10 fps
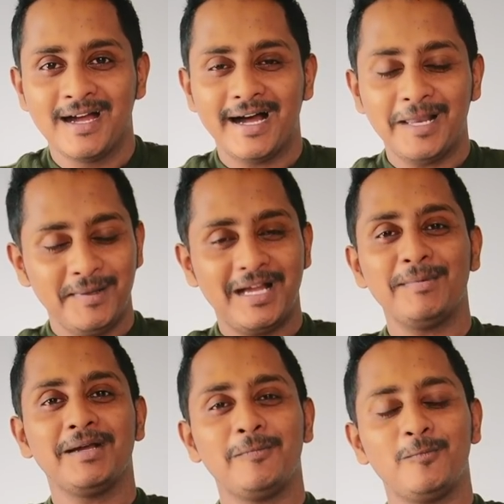I'll be
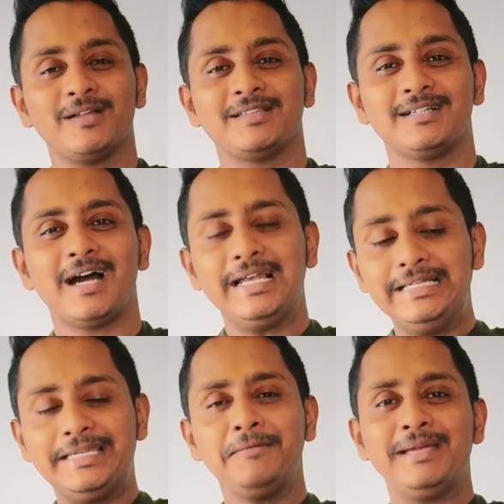coming up with
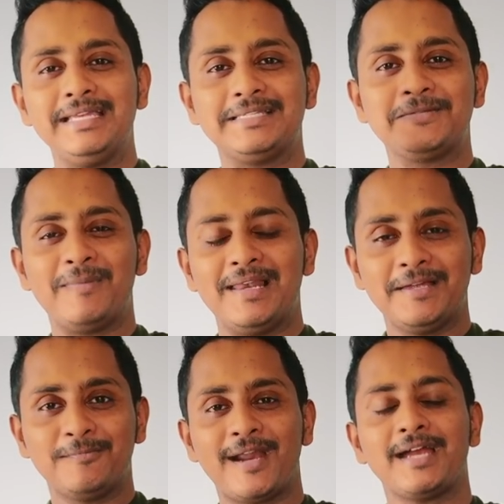ultimate
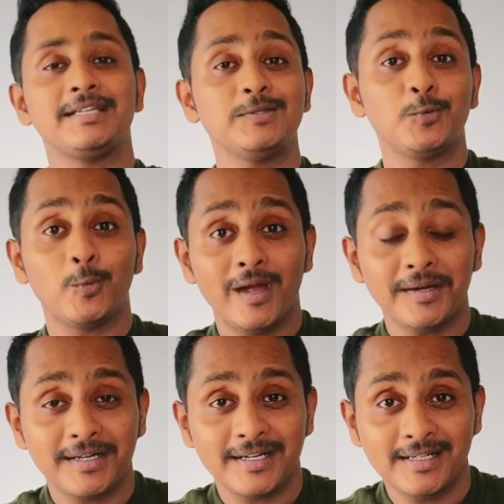spelling practice,
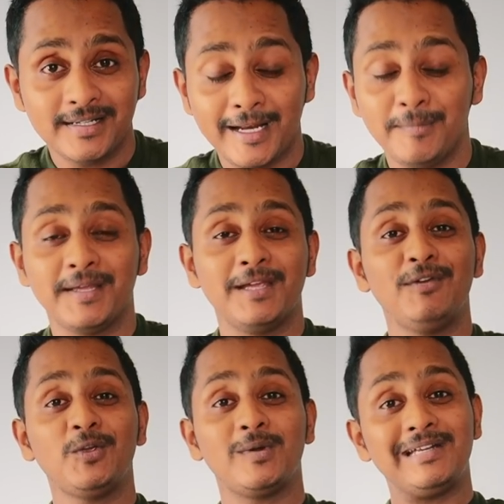wherein I'll be
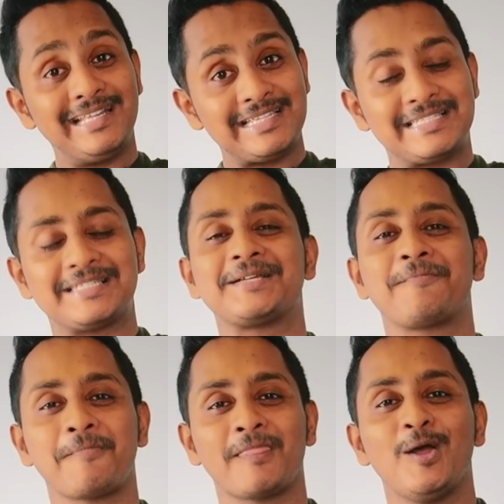giving you a test
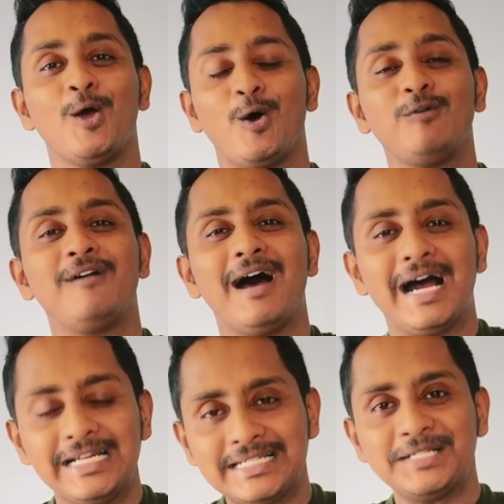of one
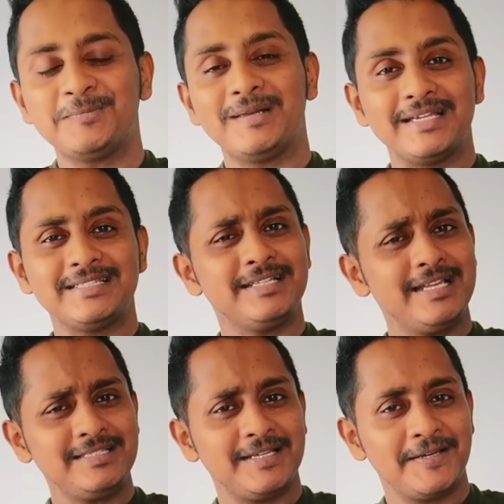hundred spellings and
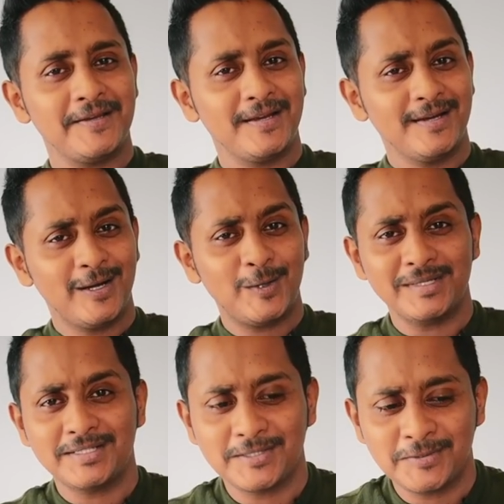let's say how
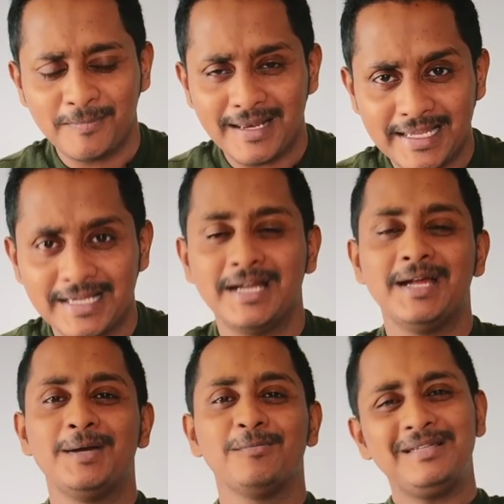much spelling
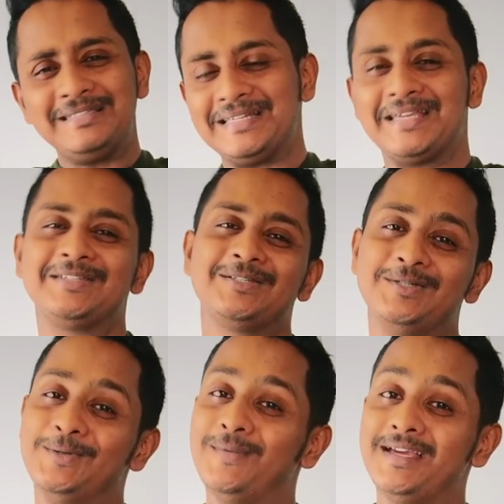mistakes
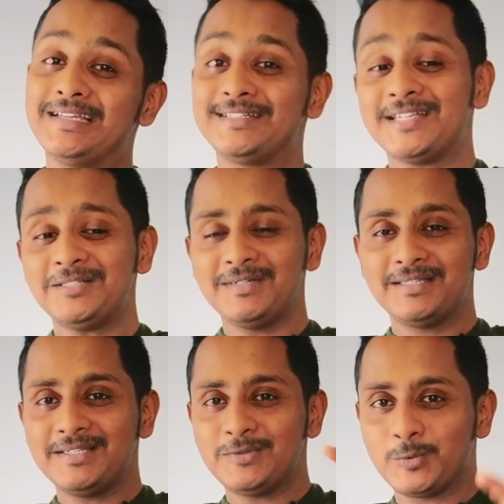do you make. And trust me,
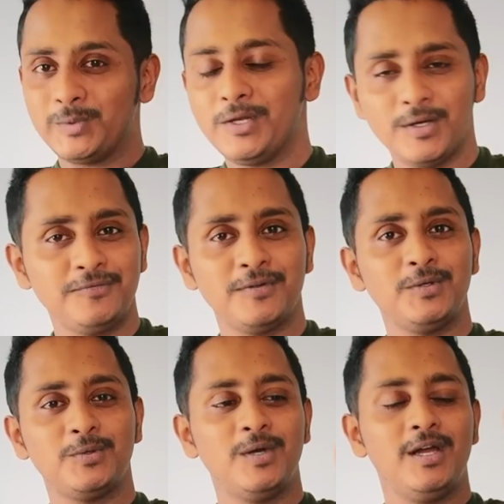this video is for
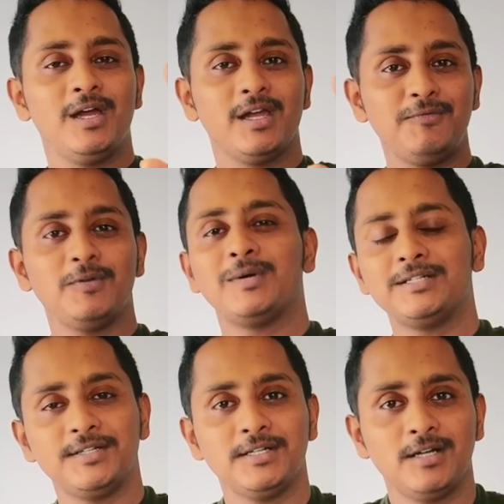you. If you're
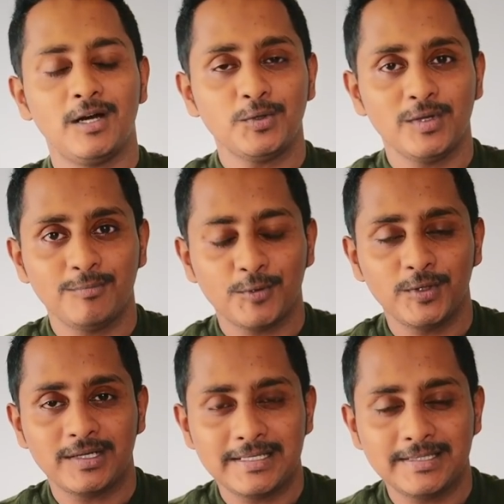wondering how to improve
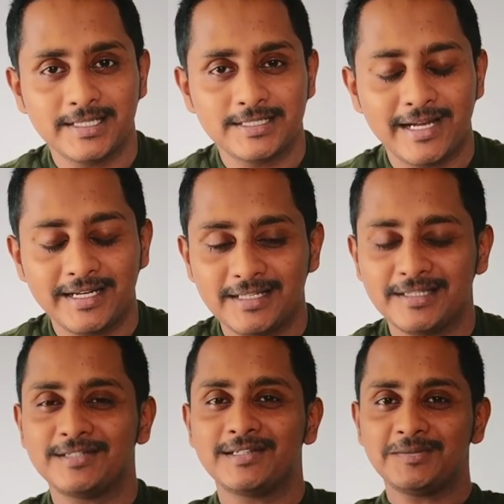your listening and writing,
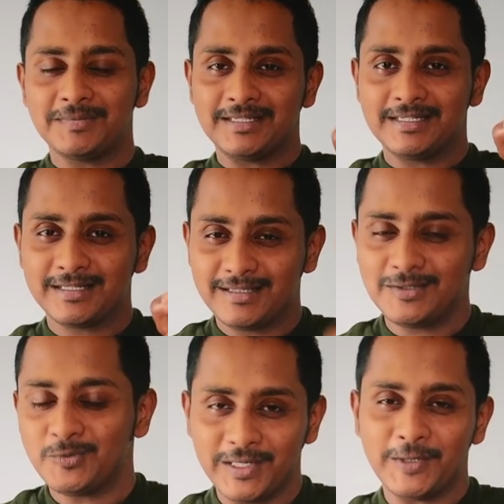then trust me,
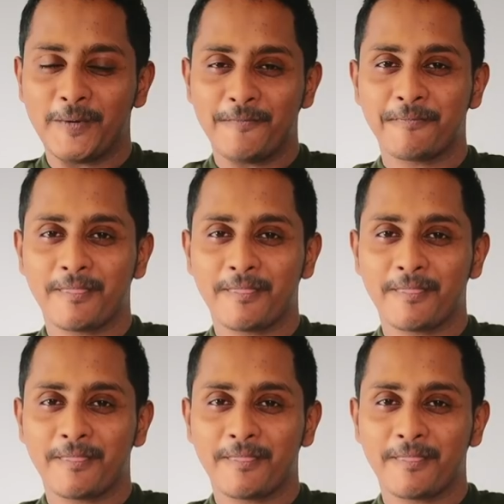this video